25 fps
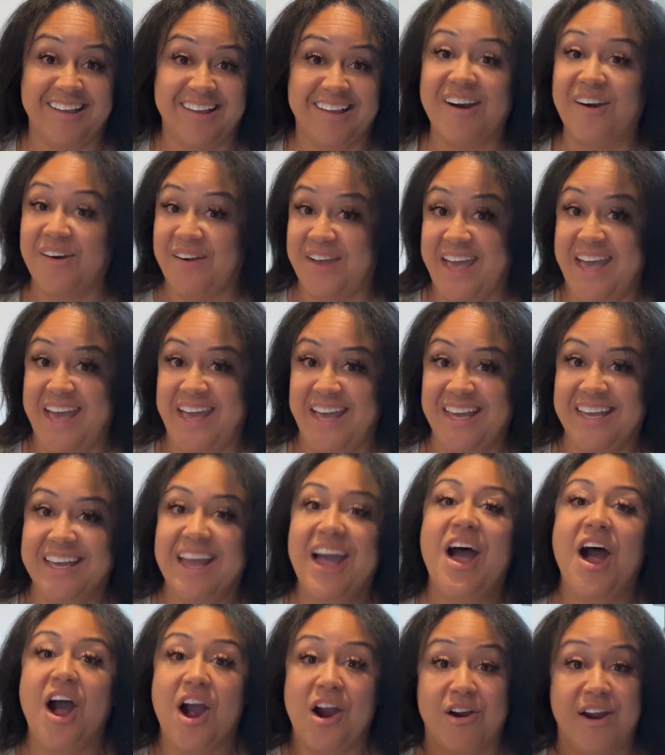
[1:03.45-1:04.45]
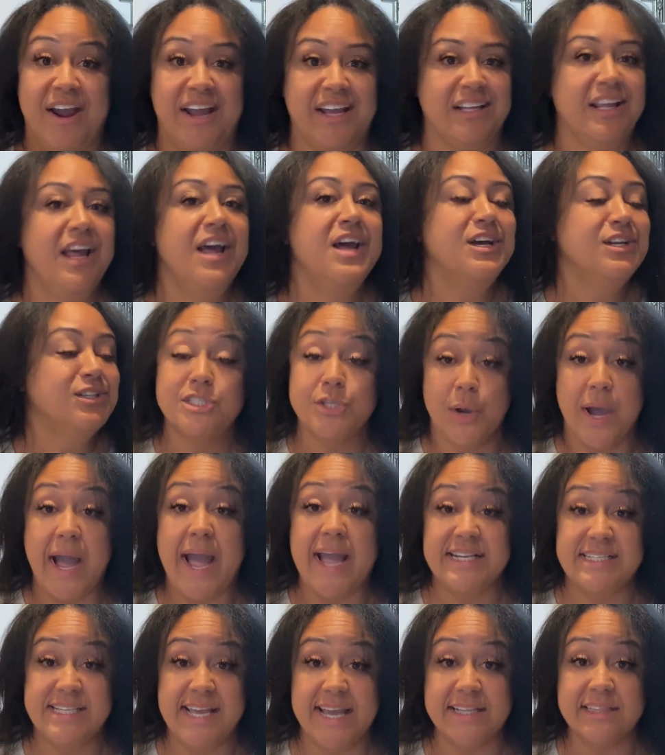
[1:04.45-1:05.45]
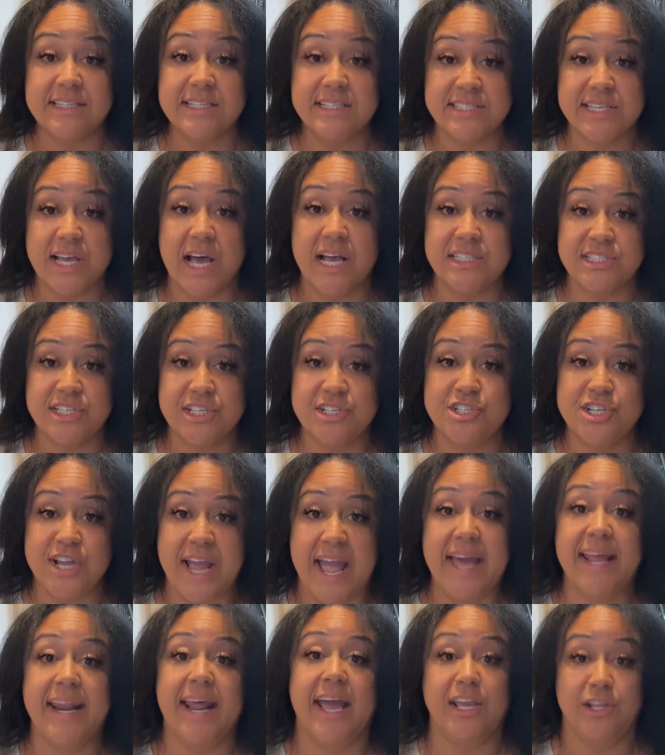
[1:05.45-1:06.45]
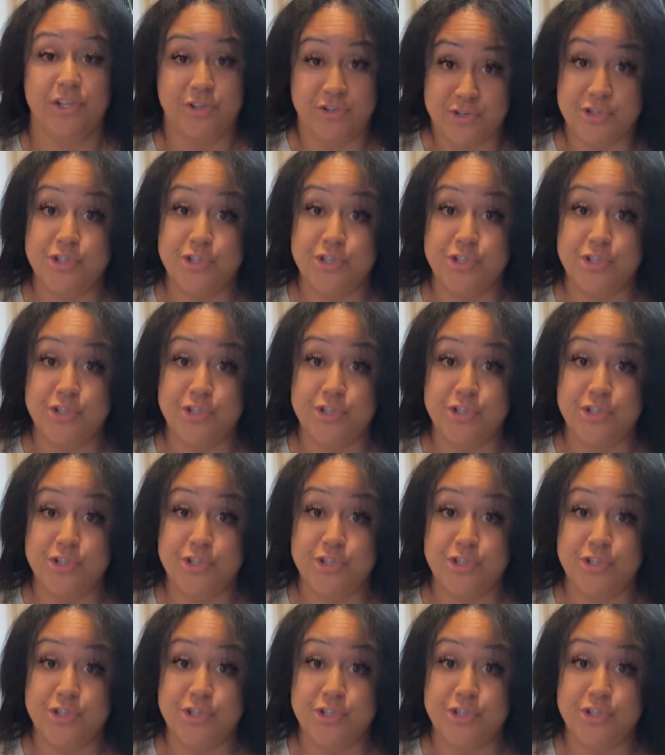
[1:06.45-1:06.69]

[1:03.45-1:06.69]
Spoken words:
Okay, all right. So I take the sausage and I